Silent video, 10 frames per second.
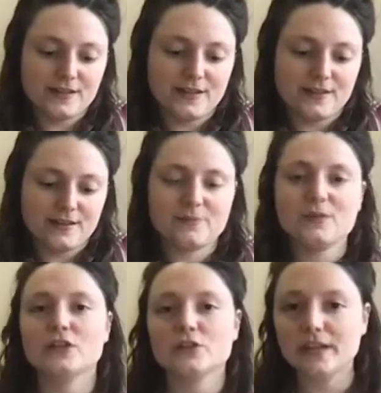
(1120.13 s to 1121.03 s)
Um,
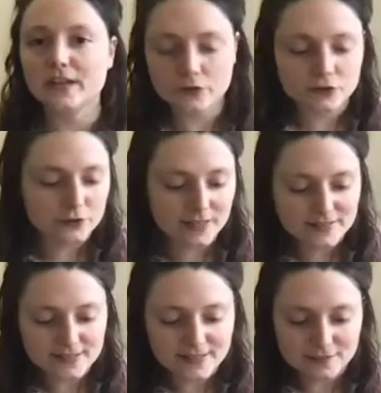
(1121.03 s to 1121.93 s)
don't get
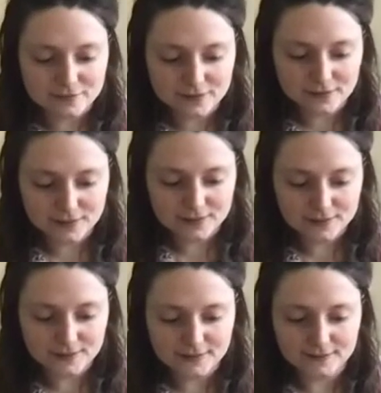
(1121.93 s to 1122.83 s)
frustrated if
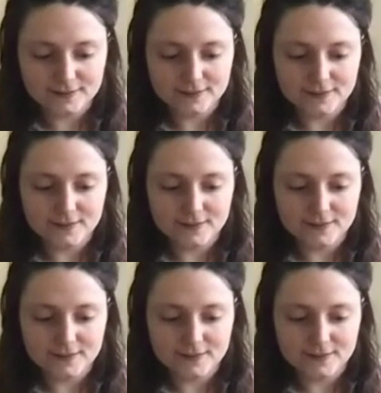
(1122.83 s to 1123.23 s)
it